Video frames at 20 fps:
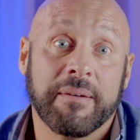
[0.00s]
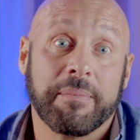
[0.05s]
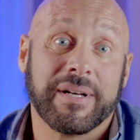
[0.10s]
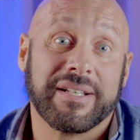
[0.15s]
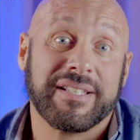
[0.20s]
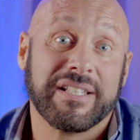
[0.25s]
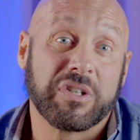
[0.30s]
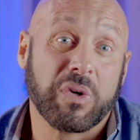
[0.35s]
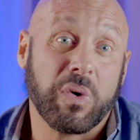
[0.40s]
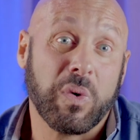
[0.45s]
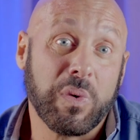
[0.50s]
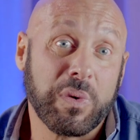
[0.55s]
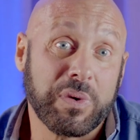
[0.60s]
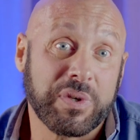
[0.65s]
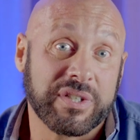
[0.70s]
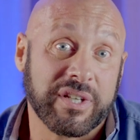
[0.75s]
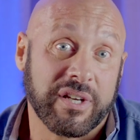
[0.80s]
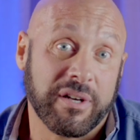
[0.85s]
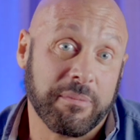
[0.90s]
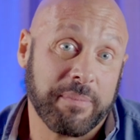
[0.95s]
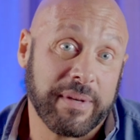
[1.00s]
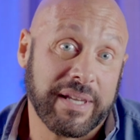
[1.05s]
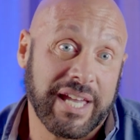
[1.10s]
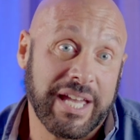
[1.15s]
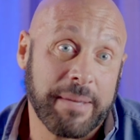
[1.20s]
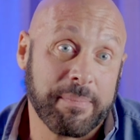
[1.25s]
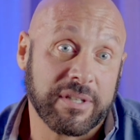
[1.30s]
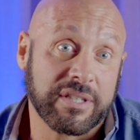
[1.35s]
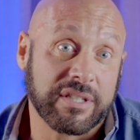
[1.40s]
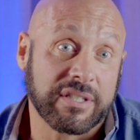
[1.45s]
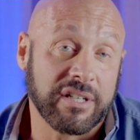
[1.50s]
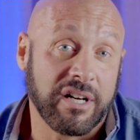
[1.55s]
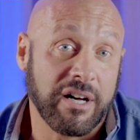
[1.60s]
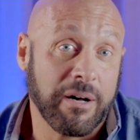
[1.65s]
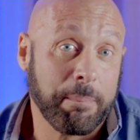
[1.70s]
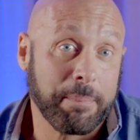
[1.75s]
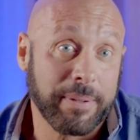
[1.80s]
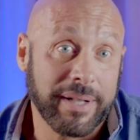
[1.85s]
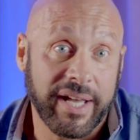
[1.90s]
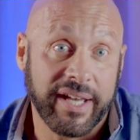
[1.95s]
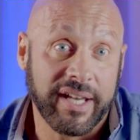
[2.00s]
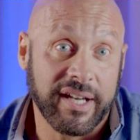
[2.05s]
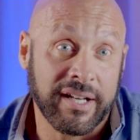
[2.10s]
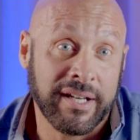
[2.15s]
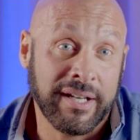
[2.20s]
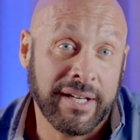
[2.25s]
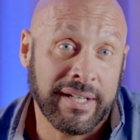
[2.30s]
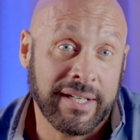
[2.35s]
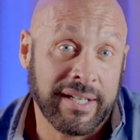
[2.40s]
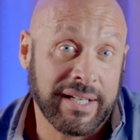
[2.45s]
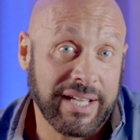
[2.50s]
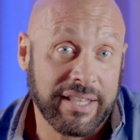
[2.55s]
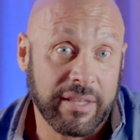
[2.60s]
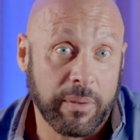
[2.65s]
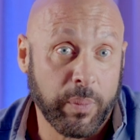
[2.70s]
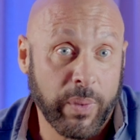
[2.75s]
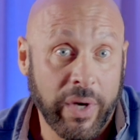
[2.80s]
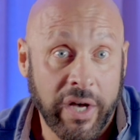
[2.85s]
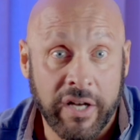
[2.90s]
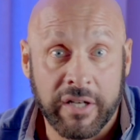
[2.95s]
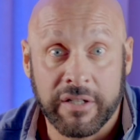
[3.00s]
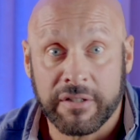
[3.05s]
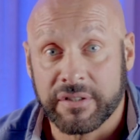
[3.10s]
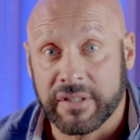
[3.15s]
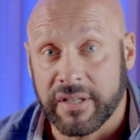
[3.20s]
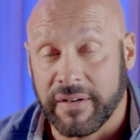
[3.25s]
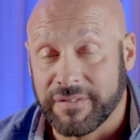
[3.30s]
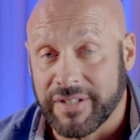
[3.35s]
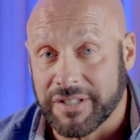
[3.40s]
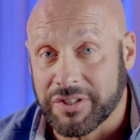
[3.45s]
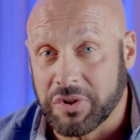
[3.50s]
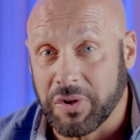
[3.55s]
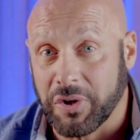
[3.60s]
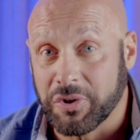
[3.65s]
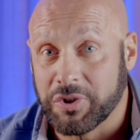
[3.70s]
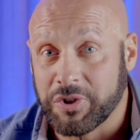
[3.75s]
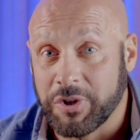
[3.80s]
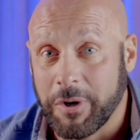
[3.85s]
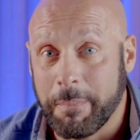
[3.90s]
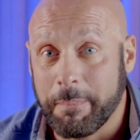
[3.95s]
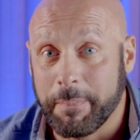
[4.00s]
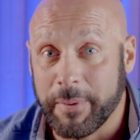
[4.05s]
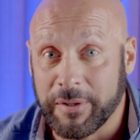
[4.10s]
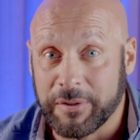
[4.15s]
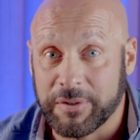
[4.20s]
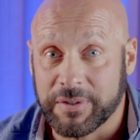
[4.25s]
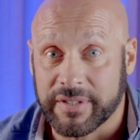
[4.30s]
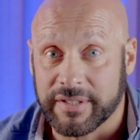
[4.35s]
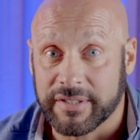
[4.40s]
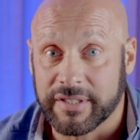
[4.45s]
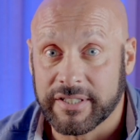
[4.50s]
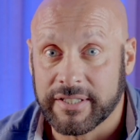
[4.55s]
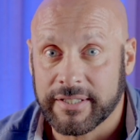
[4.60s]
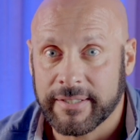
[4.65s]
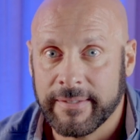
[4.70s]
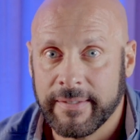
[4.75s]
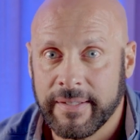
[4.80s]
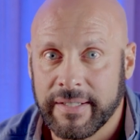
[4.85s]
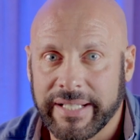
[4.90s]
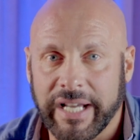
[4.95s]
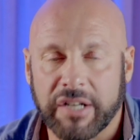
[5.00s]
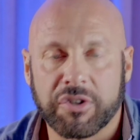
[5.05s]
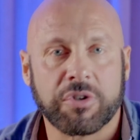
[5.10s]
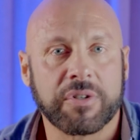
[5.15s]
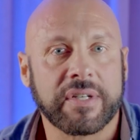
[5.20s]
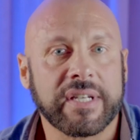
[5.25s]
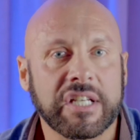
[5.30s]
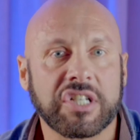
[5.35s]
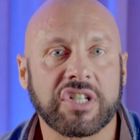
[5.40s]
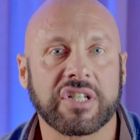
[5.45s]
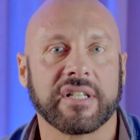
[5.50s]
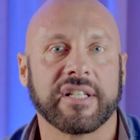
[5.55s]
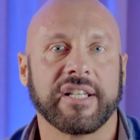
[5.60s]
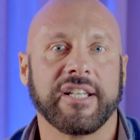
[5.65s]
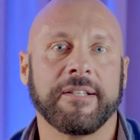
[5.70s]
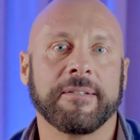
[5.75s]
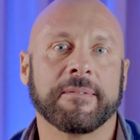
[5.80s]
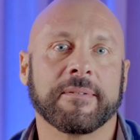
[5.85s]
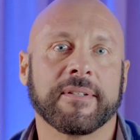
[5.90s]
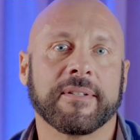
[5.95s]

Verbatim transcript: but it also became a star player in the world of testosterone boosters. Now, traditionally,